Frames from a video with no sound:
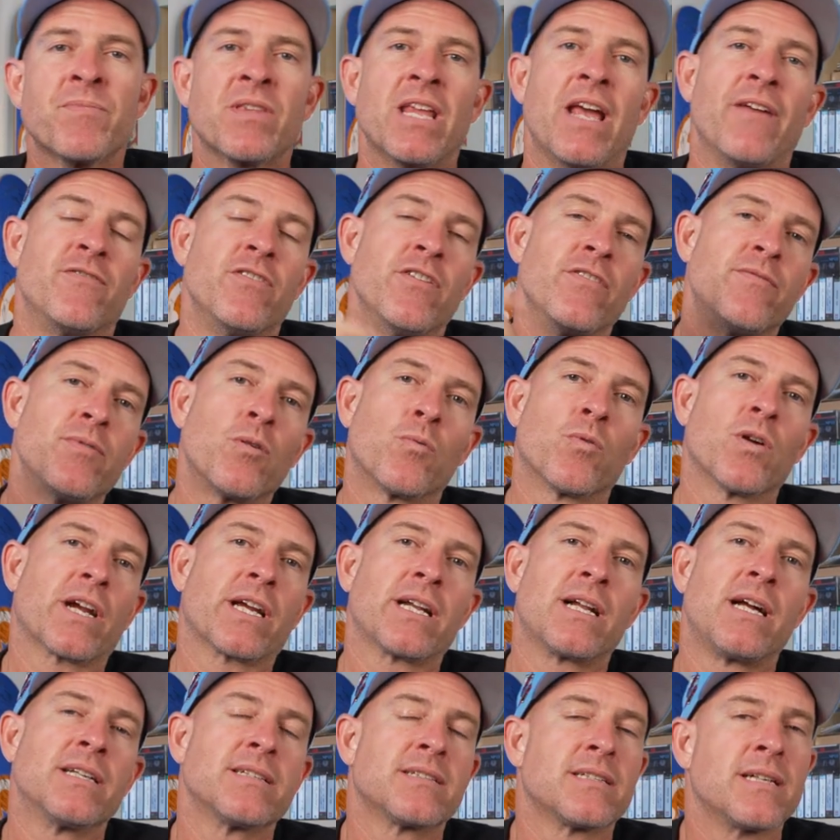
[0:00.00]
If you've been
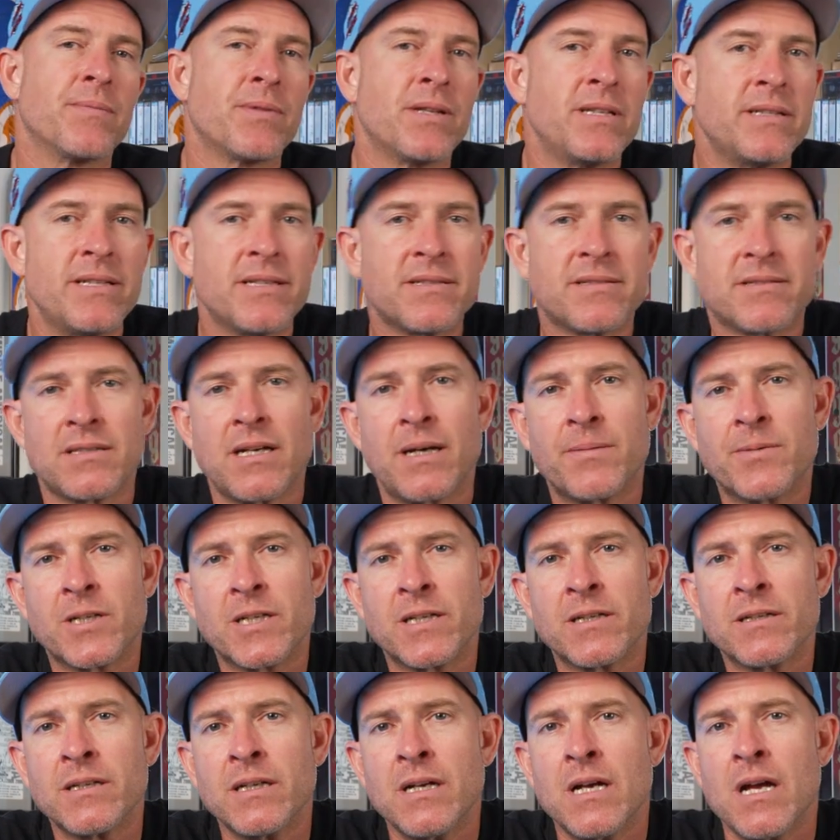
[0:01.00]
working on something this
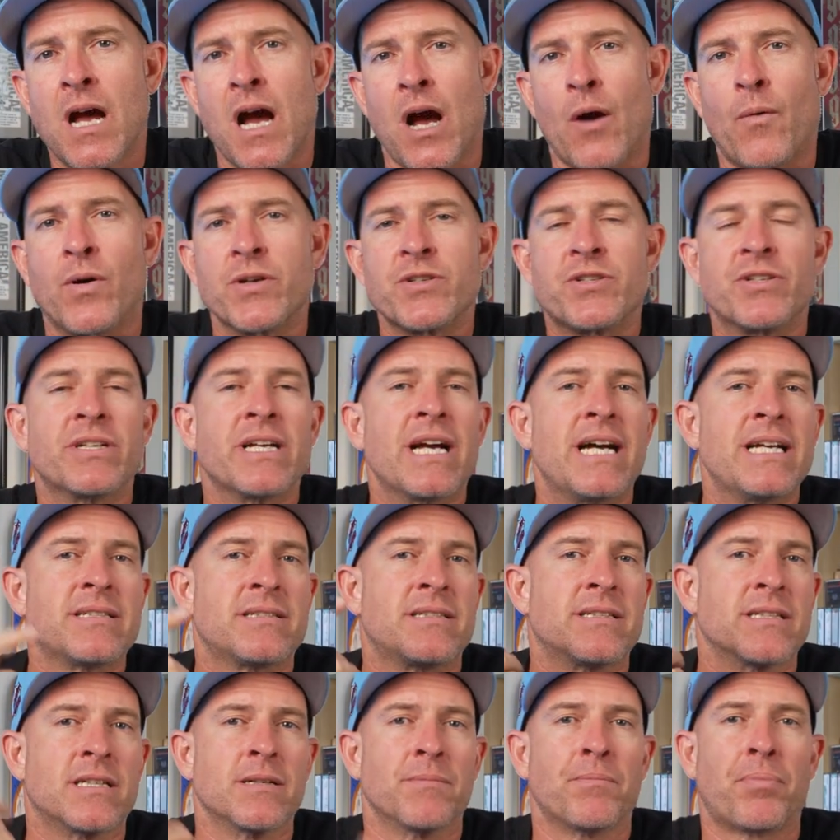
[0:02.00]
summer, I want you
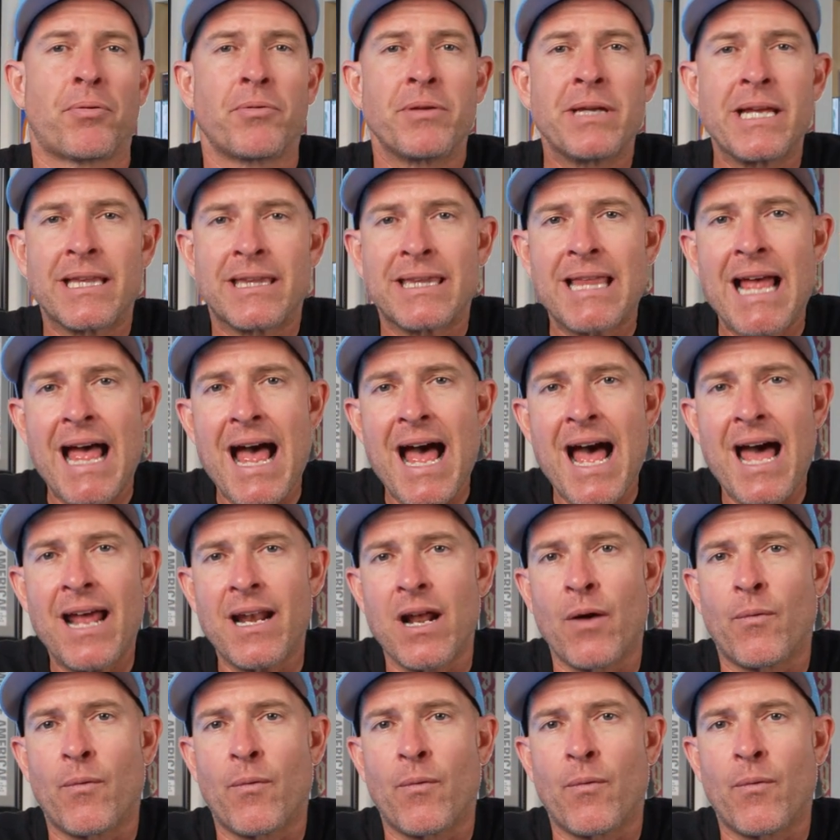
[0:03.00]
guys to complete that.